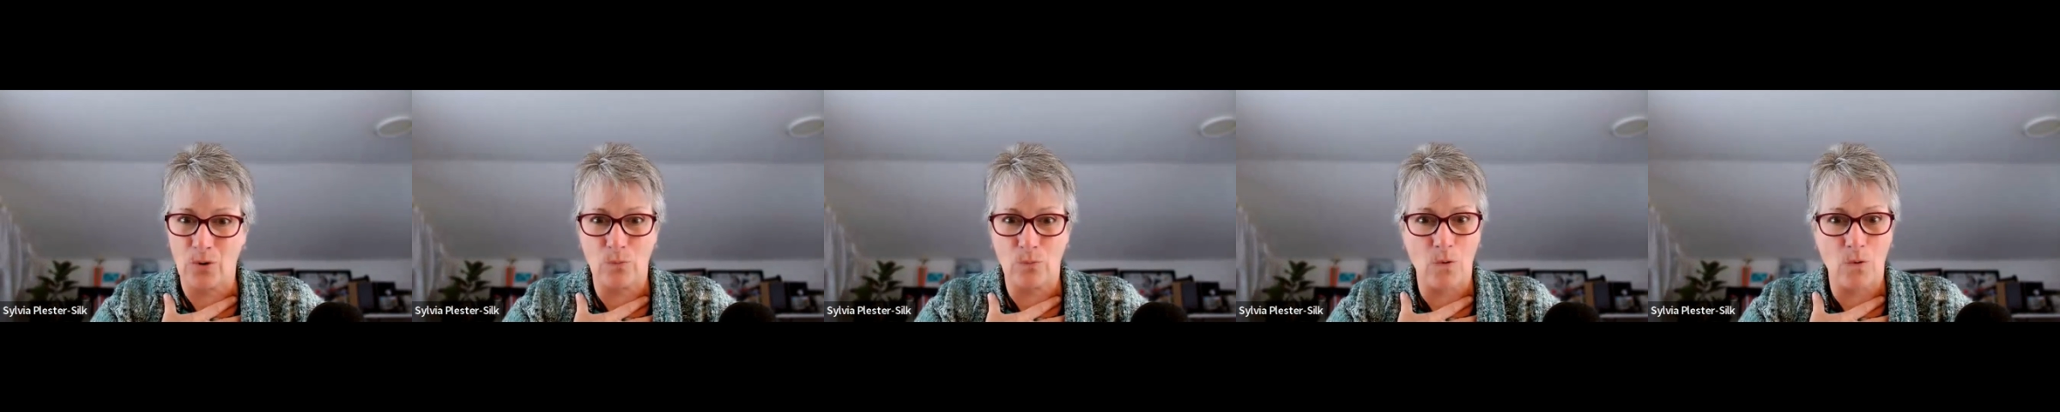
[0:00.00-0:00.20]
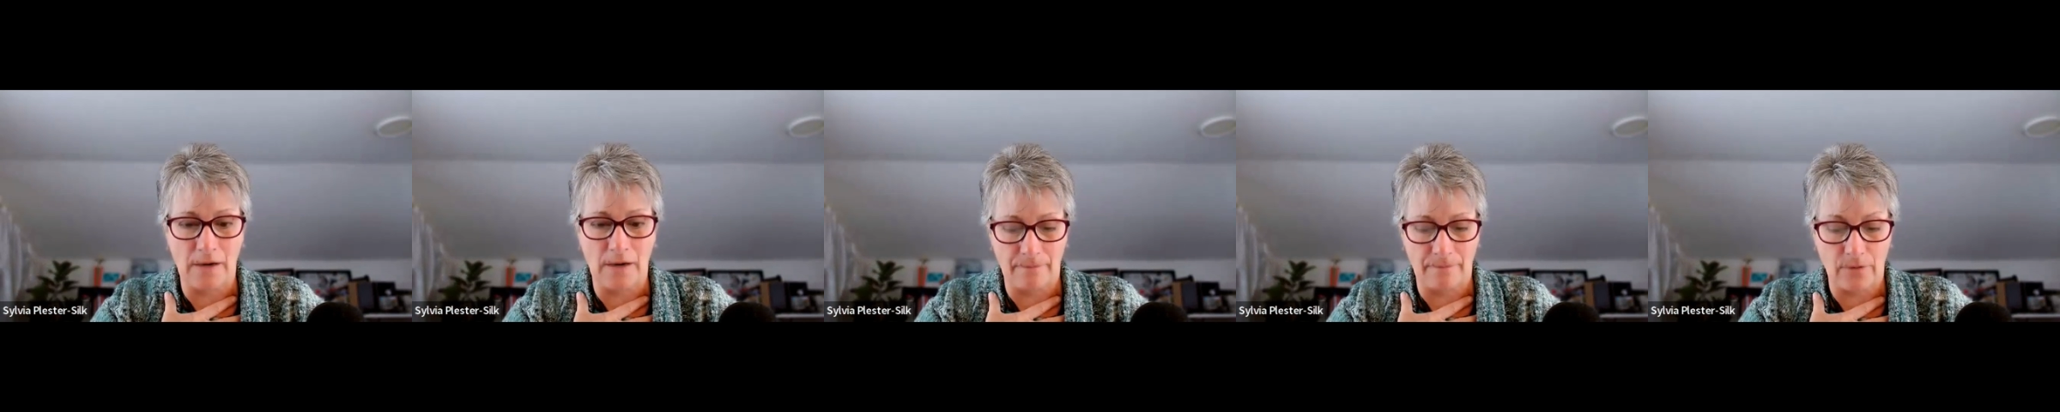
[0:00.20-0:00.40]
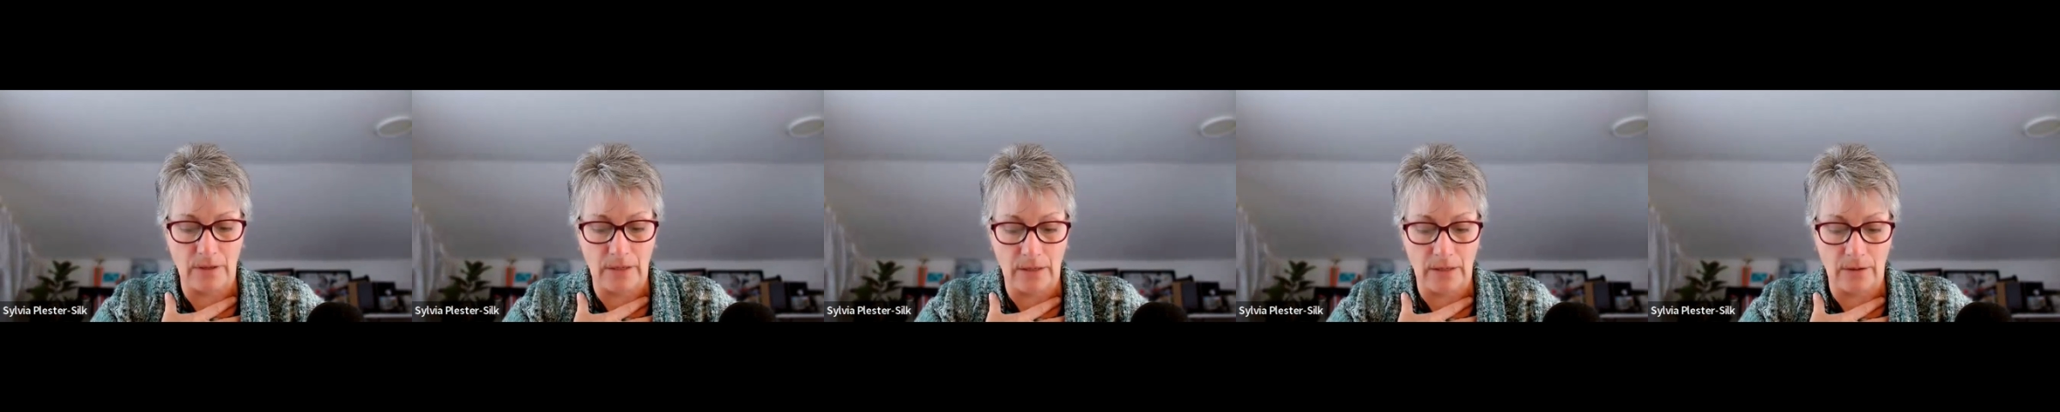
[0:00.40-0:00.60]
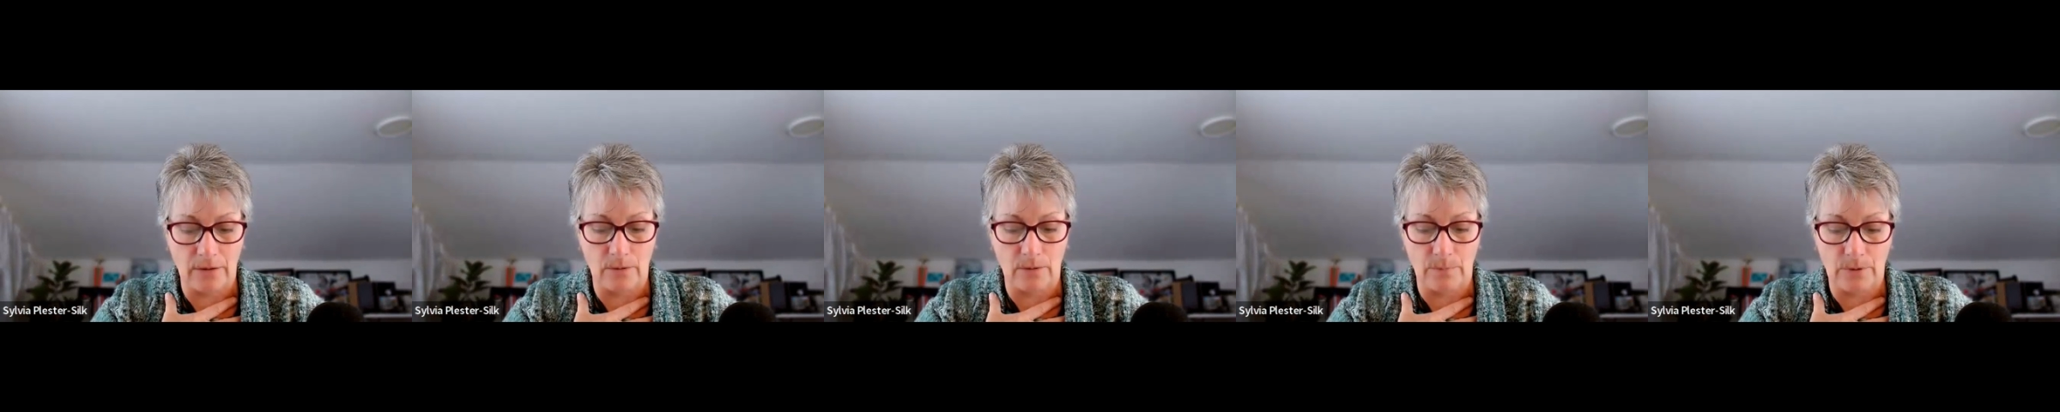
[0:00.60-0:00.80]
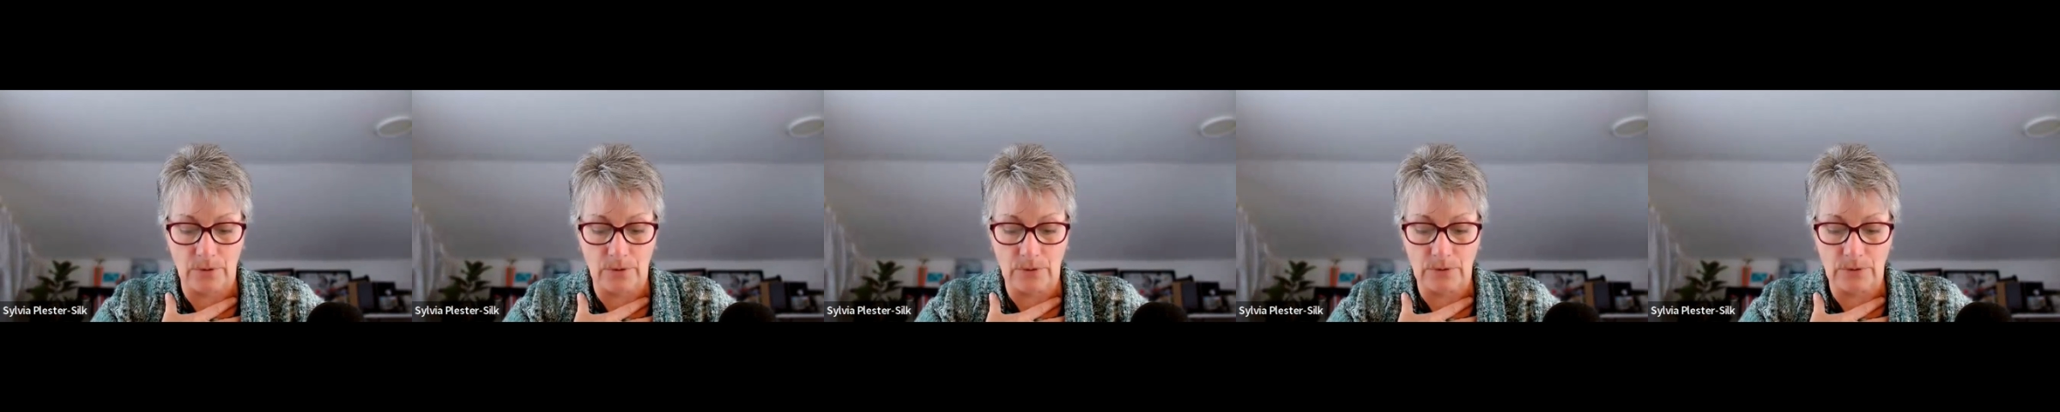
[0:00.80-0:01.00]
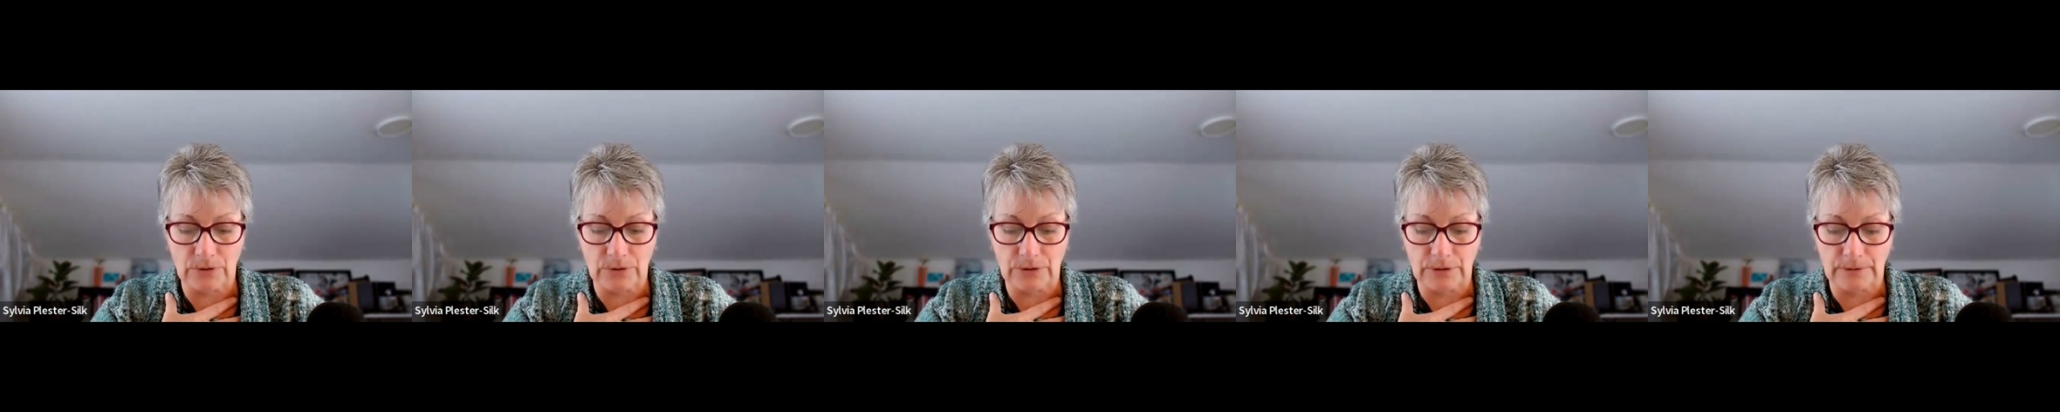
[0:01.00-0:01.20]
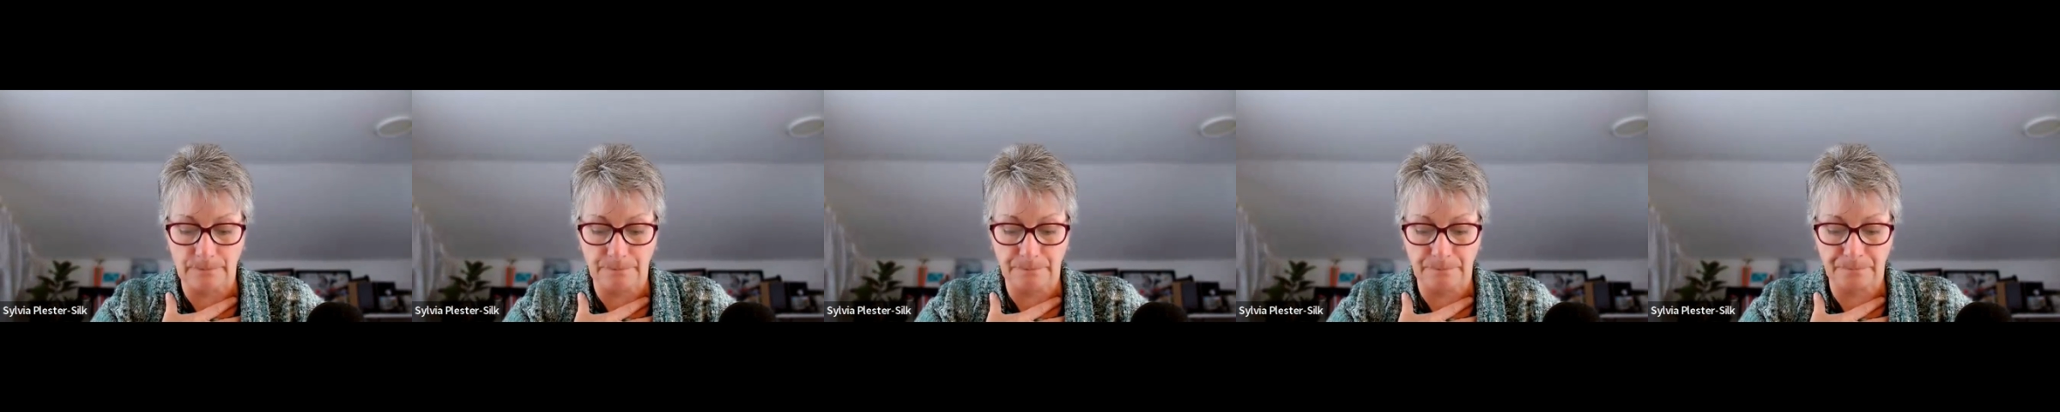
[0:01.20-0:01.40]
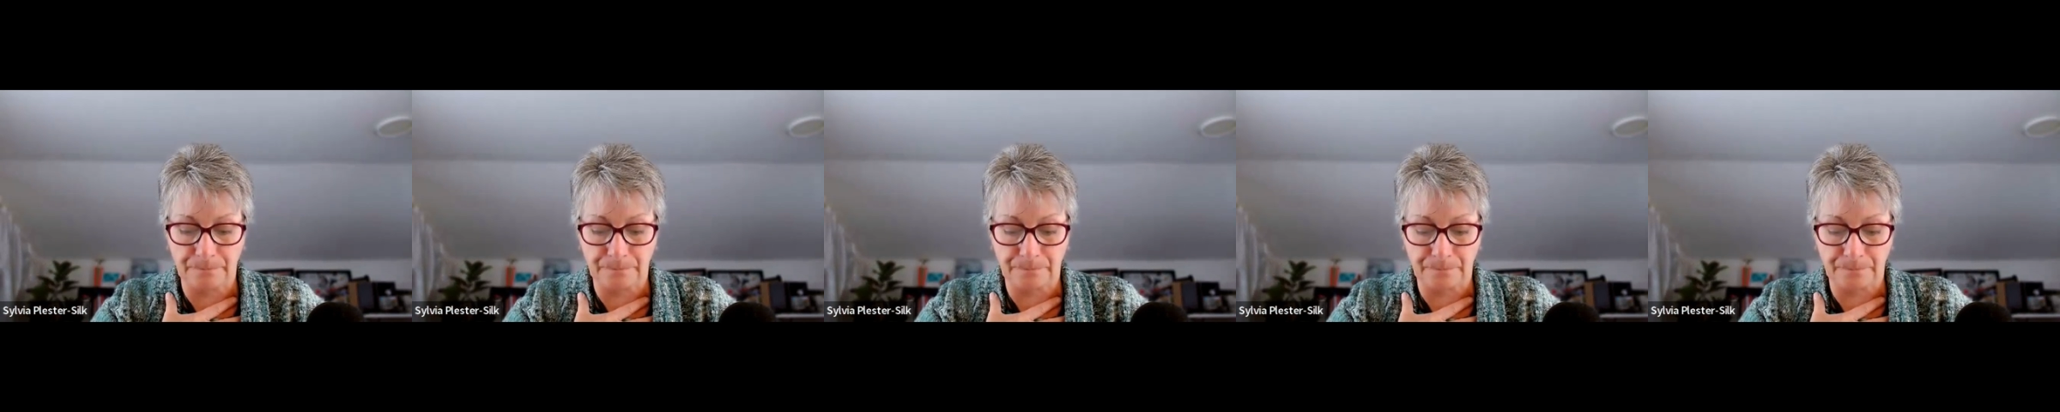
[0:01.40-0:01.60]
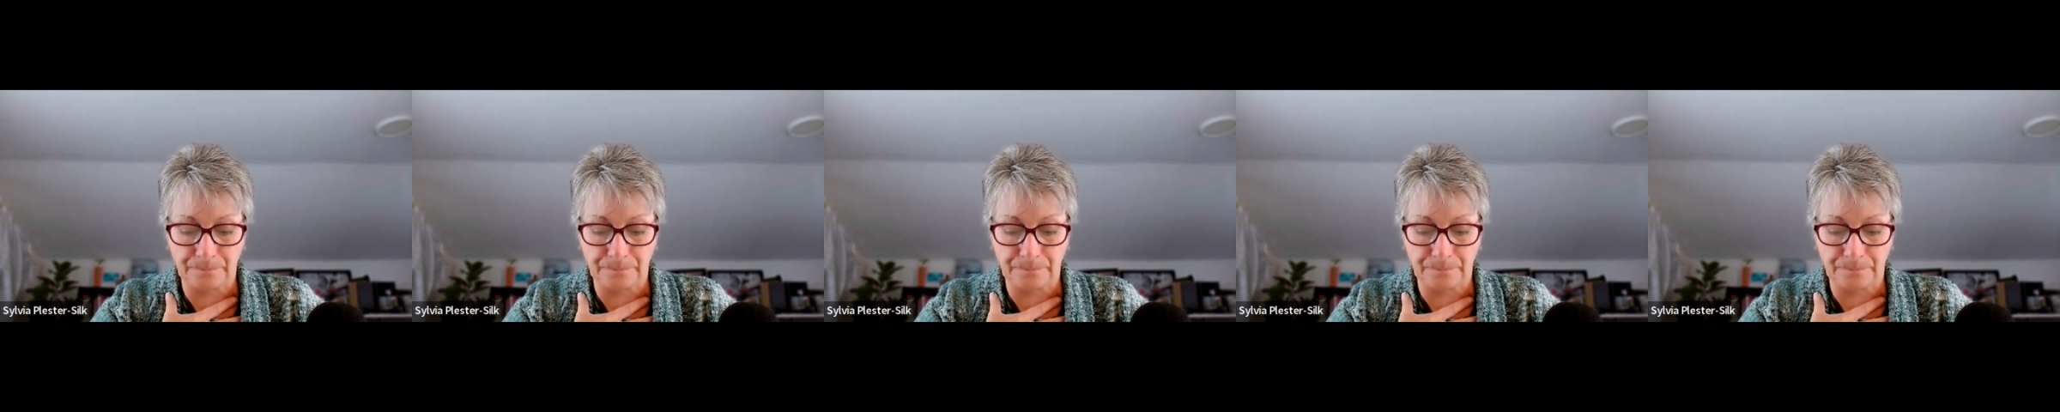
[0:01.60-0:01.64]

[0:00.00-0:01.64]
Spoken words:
want for another person.